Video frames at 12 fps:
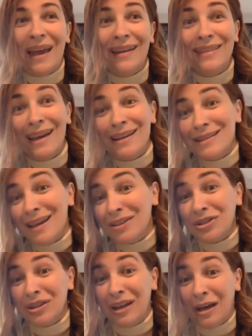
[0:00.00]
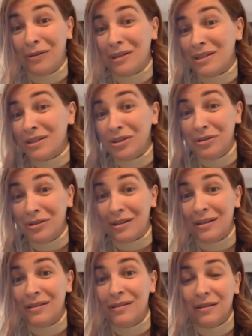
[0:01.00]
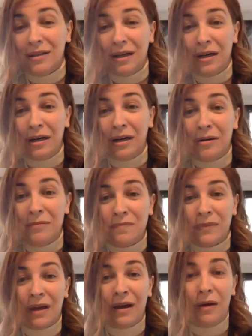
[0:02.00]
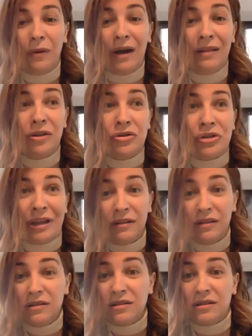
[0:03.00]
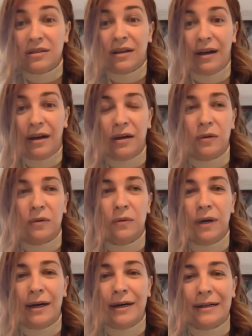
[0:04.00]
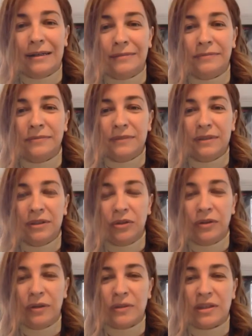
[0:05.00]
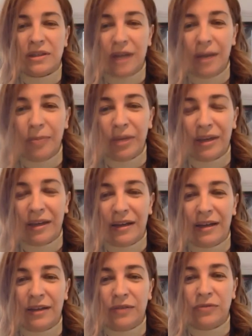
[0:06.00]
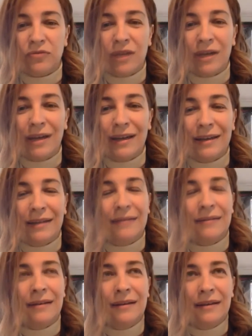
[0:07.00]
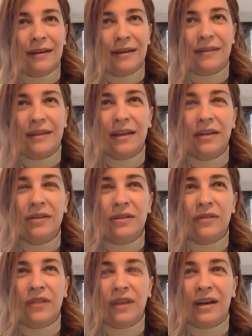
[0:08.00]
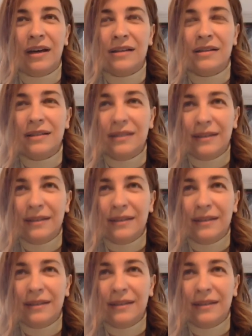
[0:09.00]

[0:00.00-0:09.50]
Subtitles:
that is actually how I started. How I learned English, how, you know, there was a topic and I had to write. And at the end of that,